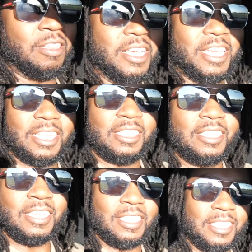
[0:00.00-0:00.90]
Yeah, this
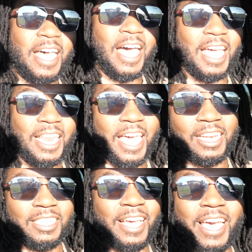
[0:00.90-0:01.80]
is a hot
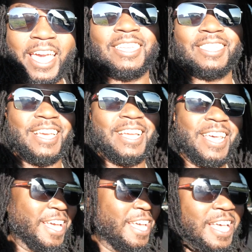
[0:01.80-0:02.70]
hatch. I hate saying
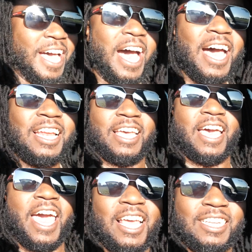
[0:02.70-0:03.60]
that. Hot
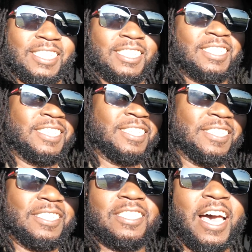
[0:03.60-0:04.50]
hatch.
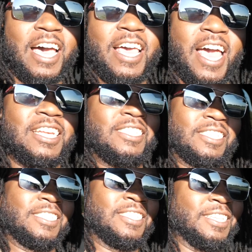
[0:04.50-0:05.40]
This is a hot hatch.
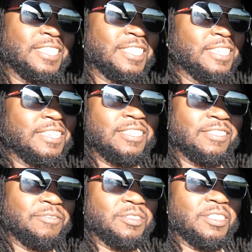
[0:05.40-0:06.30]

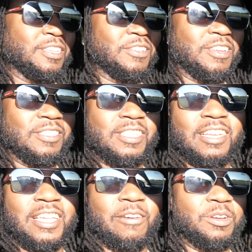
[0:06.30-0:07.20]
I don't know,
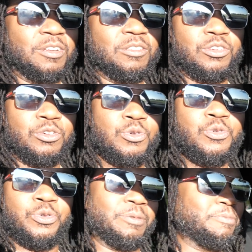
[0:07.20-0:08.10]
sounds like one of those Cool
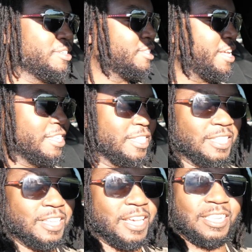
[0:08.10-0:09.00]
Whip kind
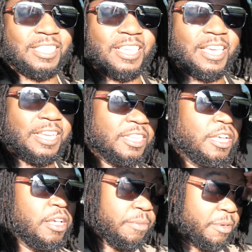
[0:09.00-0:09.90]
of things.
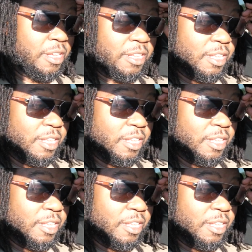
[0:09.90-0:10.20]
But